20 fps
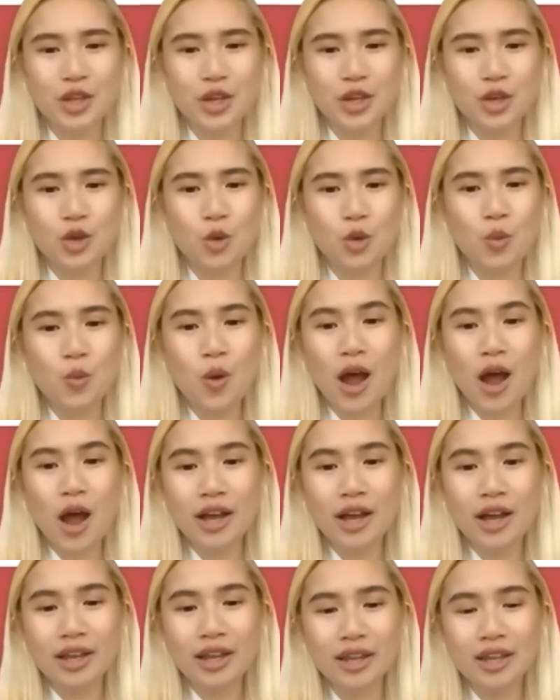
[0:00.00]
you know
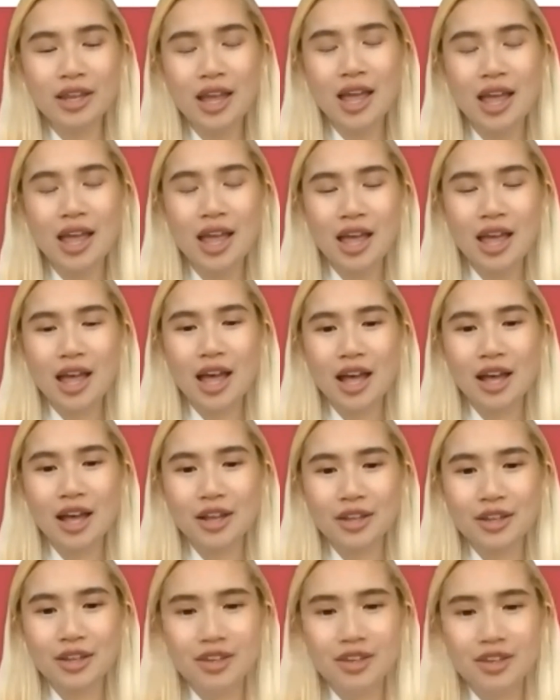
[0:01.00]
why
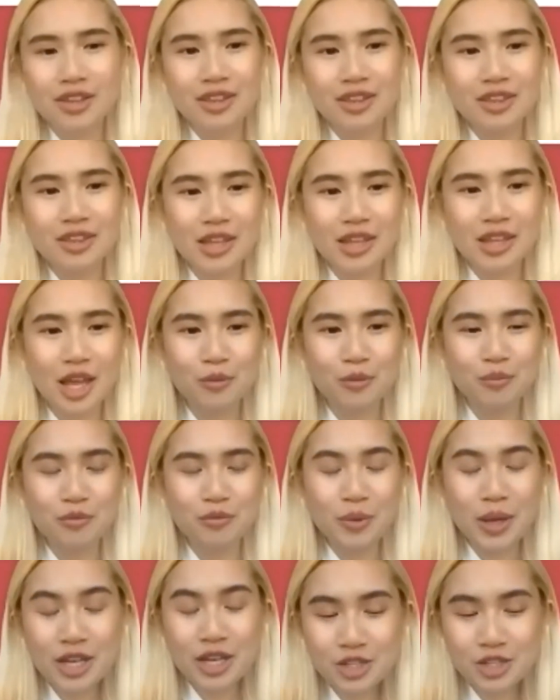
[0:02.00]
I am
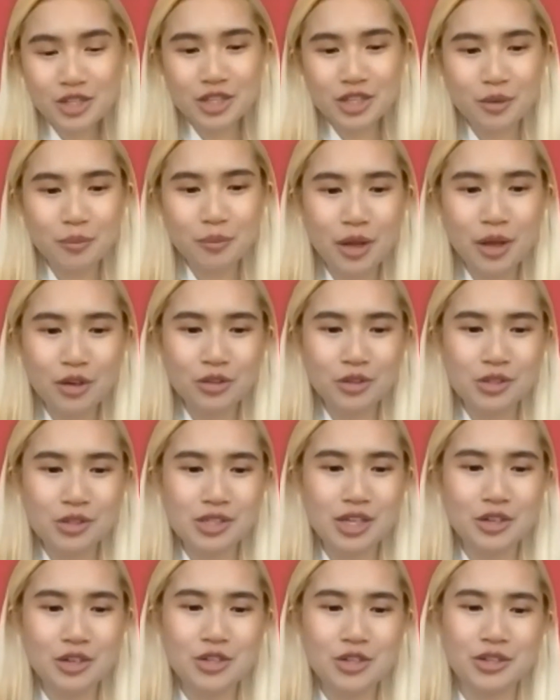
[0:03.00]
passionate about
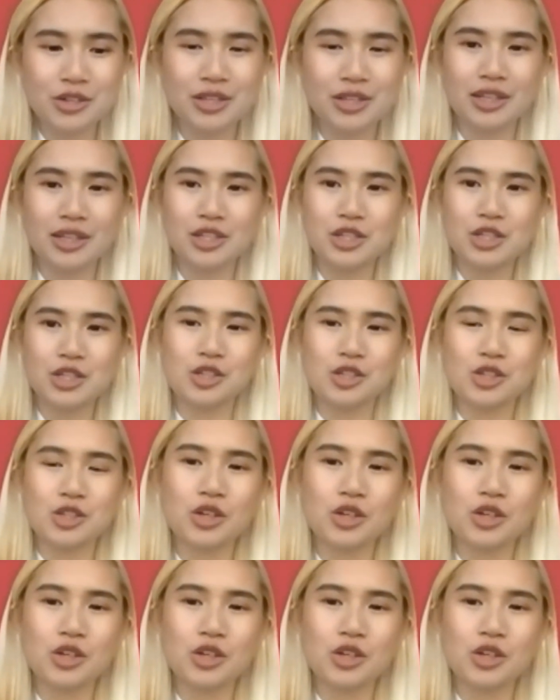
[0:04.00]
cross-cultural intelligence.